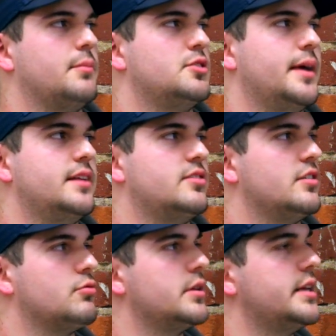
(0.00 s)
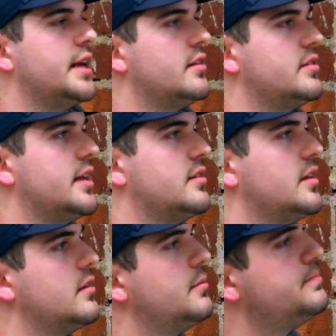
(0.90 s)
promise-based, and it's really nice in that
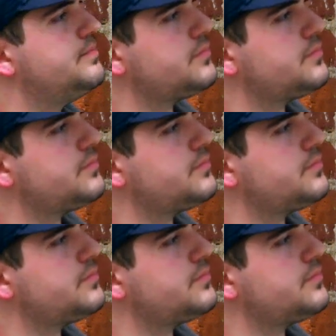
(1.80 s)
sense.